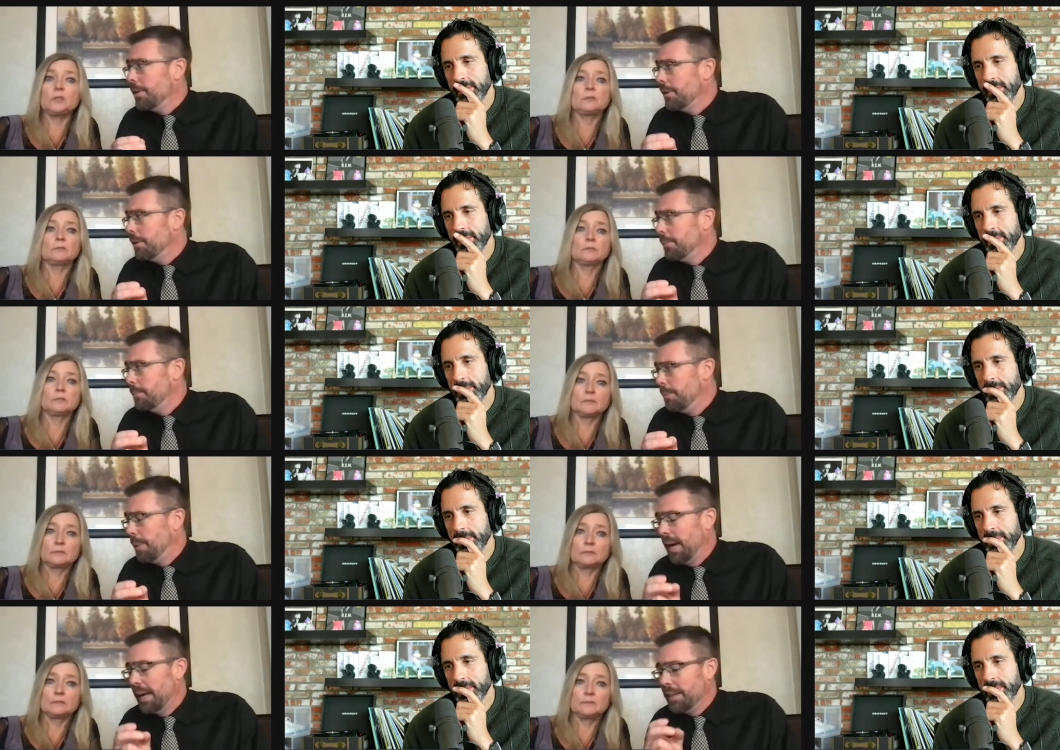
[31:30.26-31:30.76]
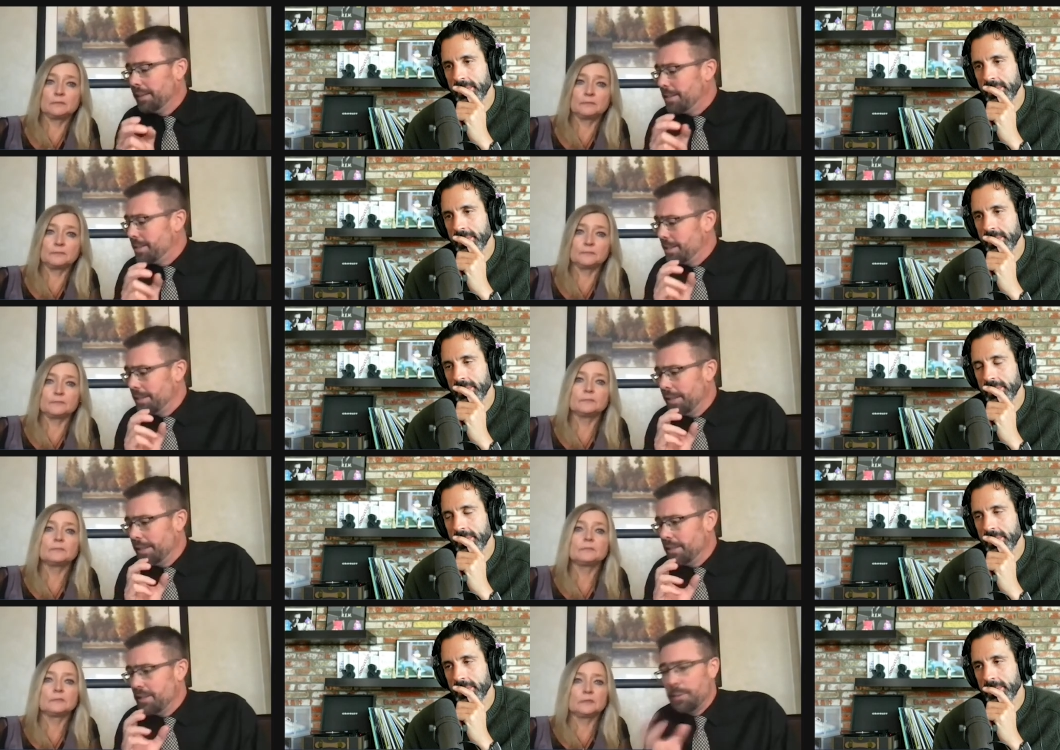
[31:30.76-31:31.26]
Speaker 1: but
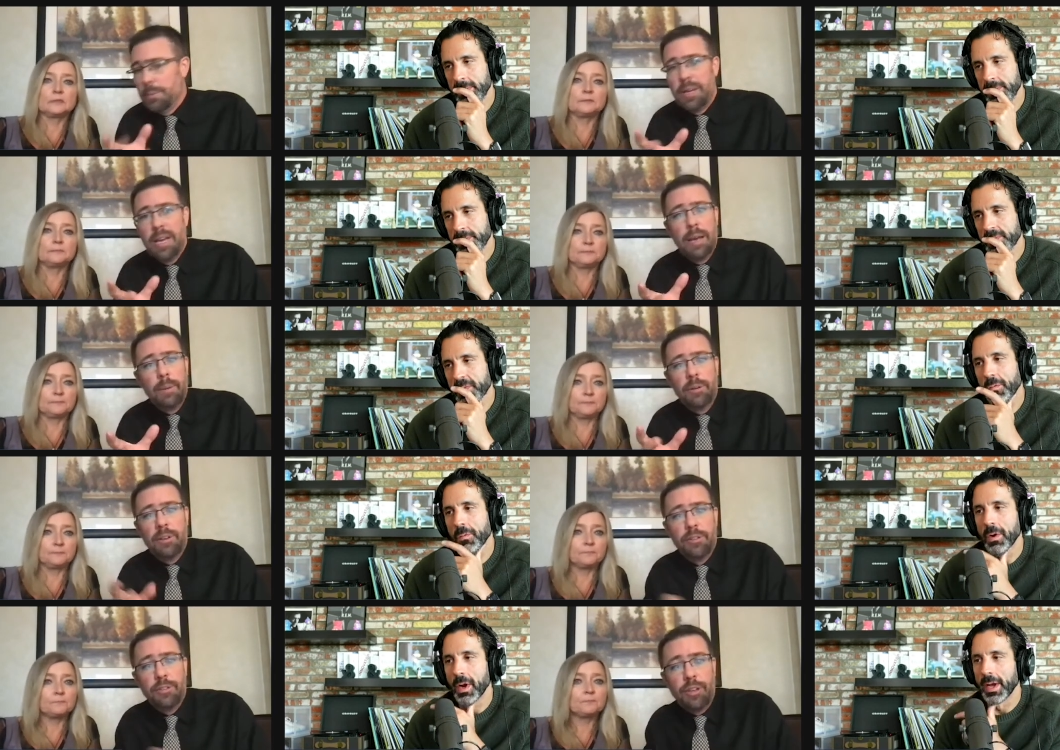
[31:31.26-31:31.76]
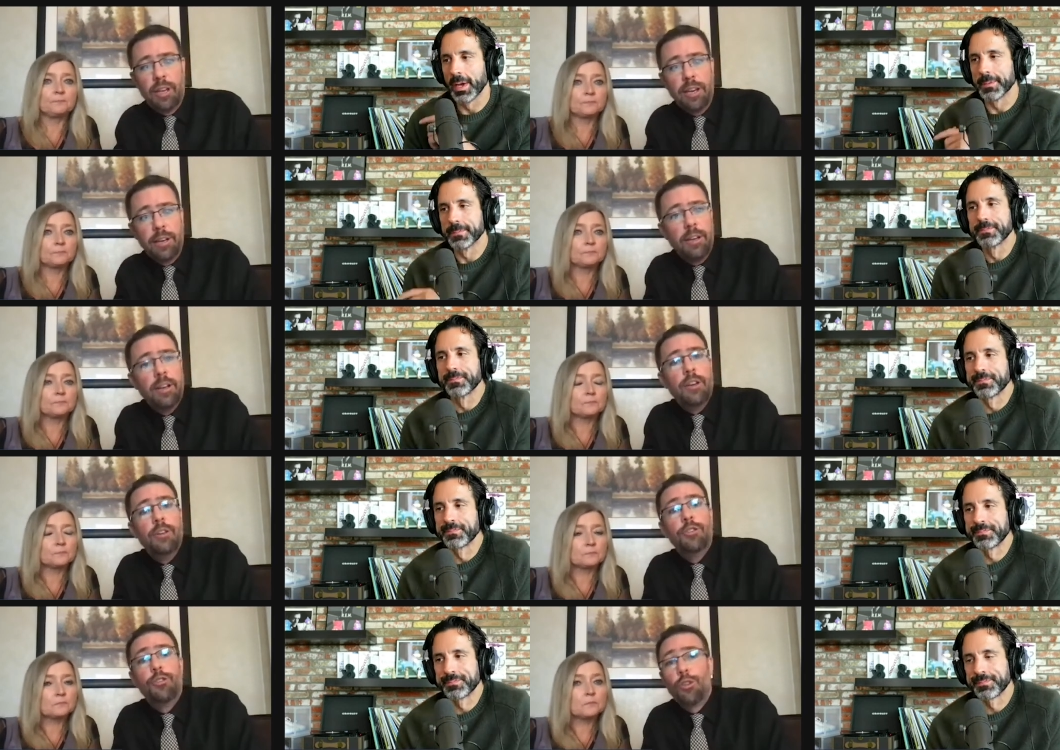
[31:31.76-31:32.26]
to be able to say
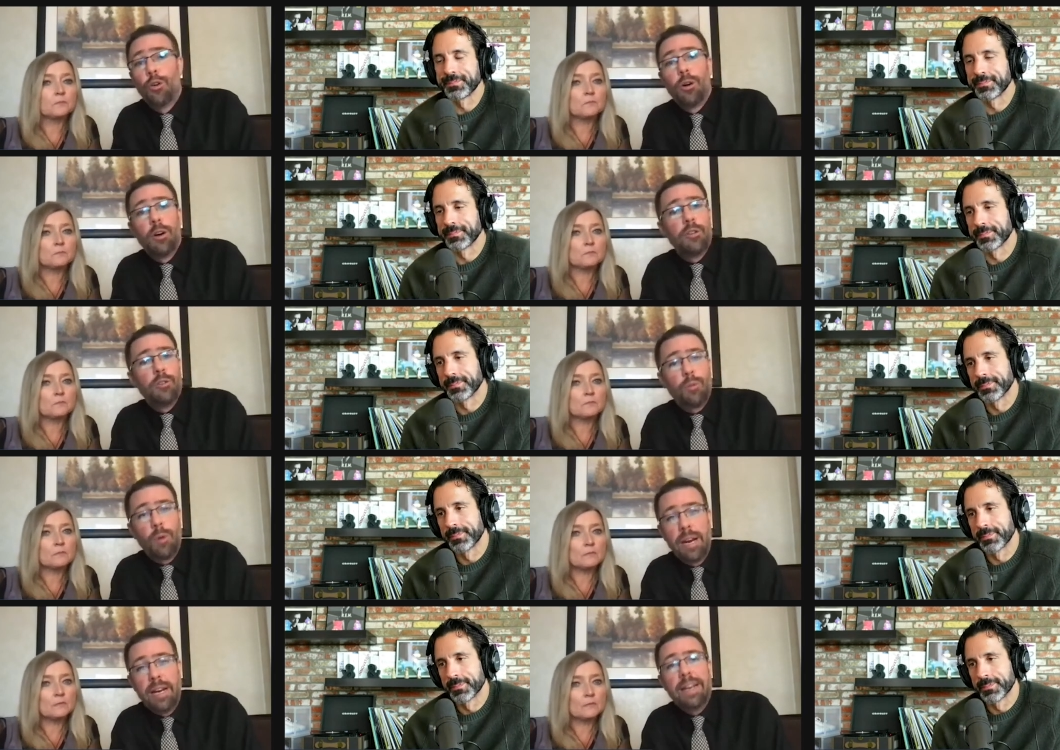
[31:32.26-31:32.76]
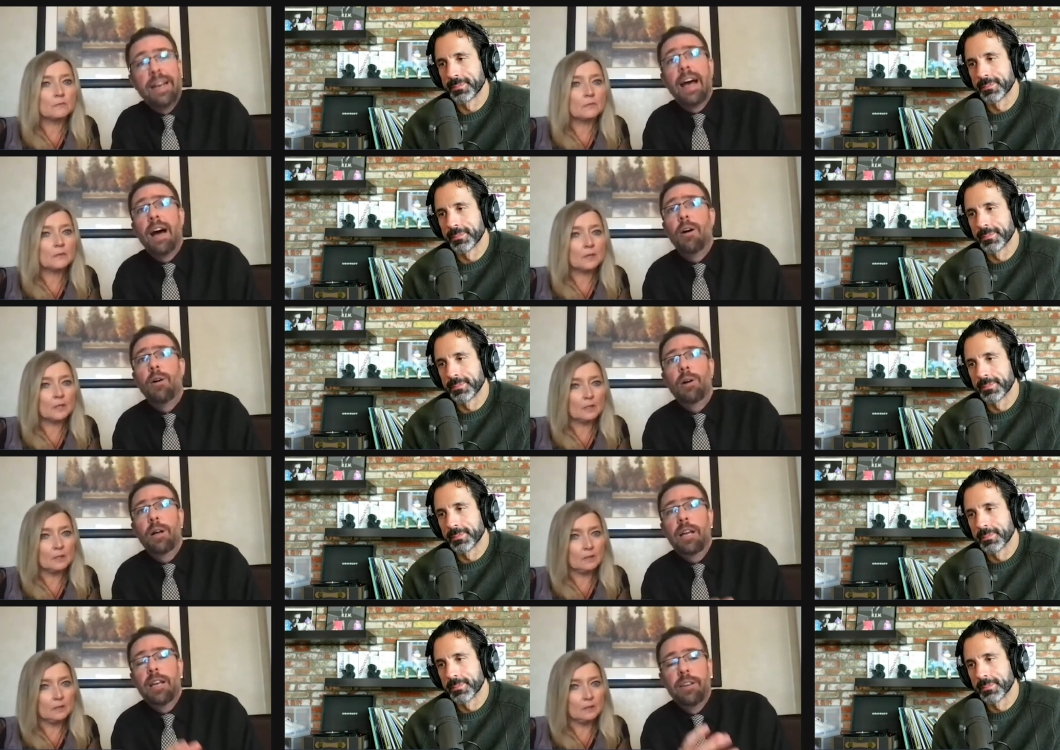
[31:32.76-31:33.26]
George right now
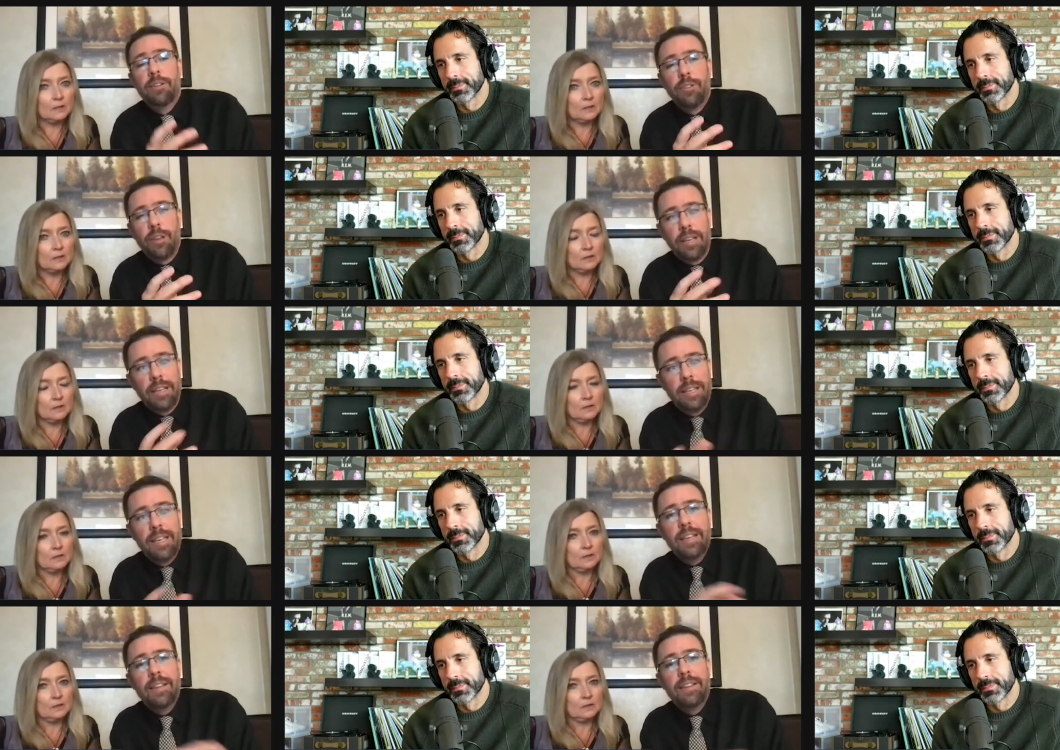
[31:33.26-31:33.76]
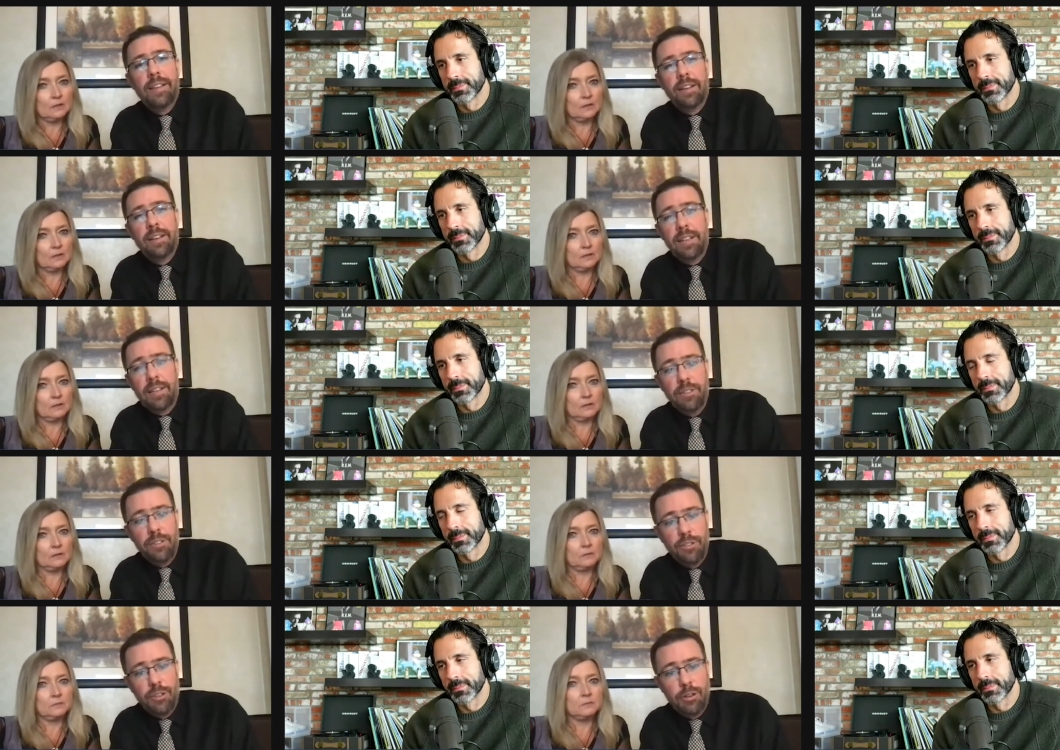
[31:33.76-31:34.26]
is a kid that
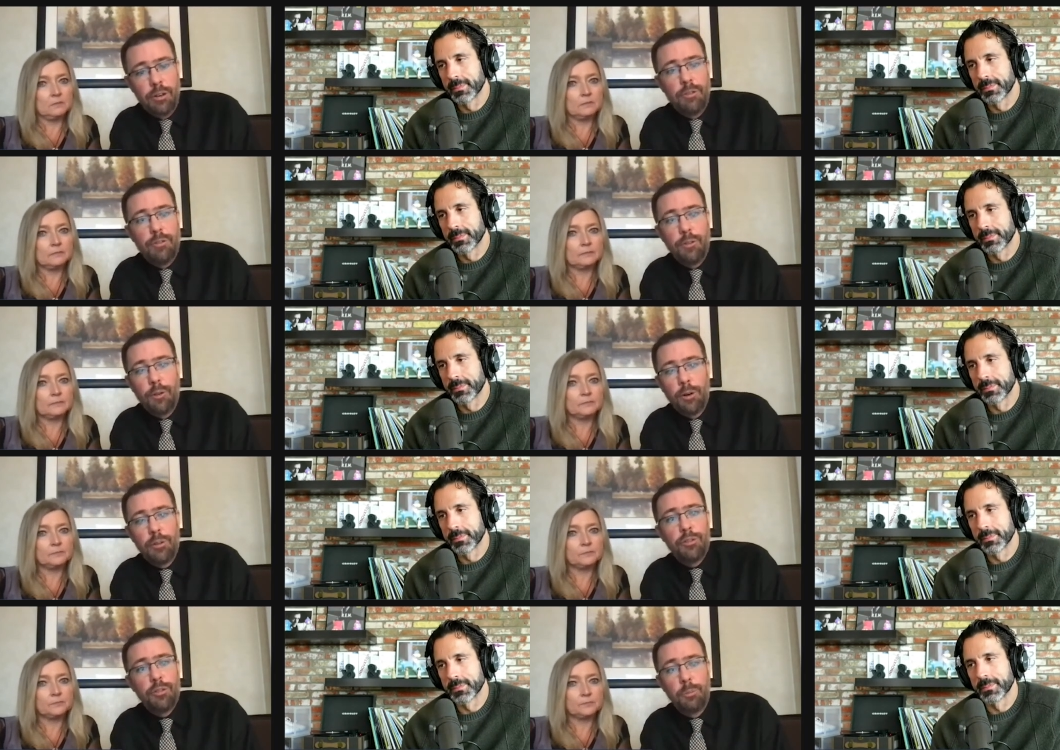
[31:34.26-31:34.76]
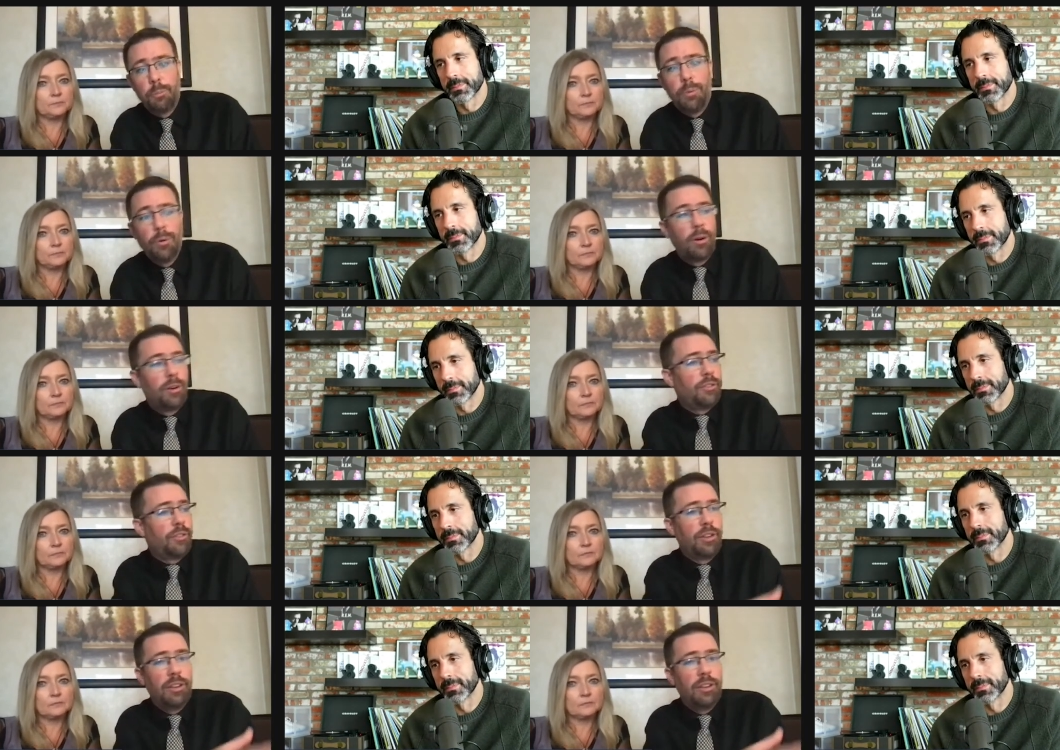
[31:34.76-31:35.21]
needs tier four supports in